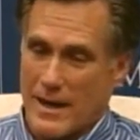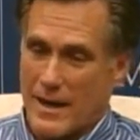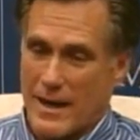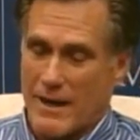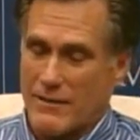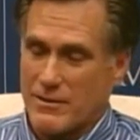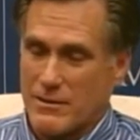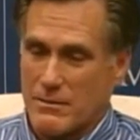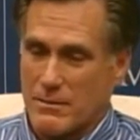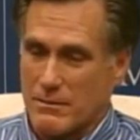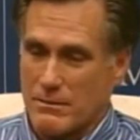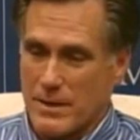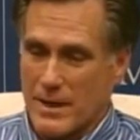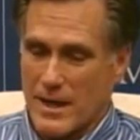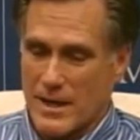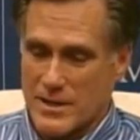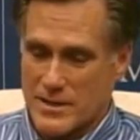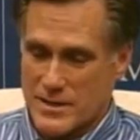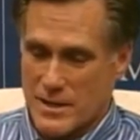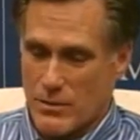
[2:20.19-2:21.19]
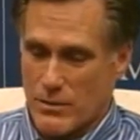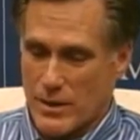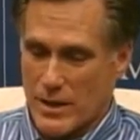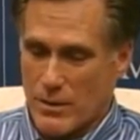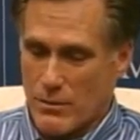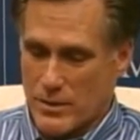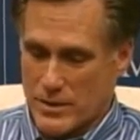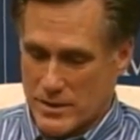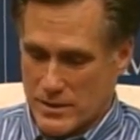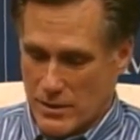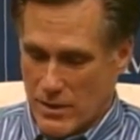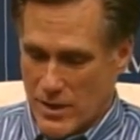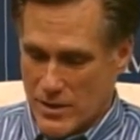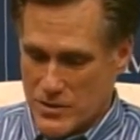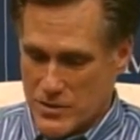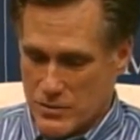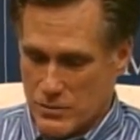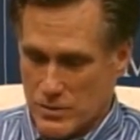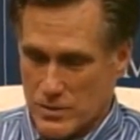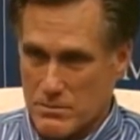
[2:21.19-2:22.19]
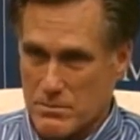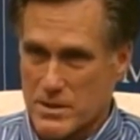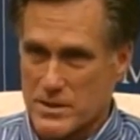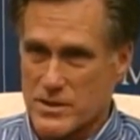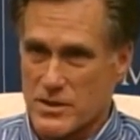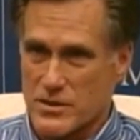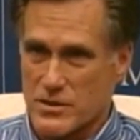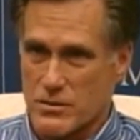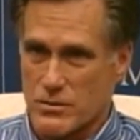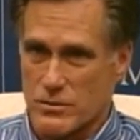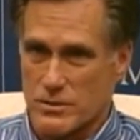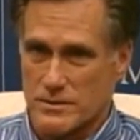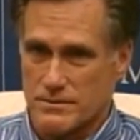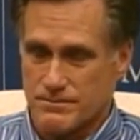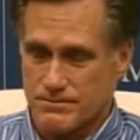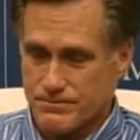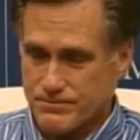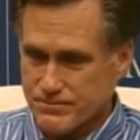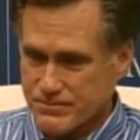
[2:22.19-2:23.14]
I have to be honest, when I went to law school and business school,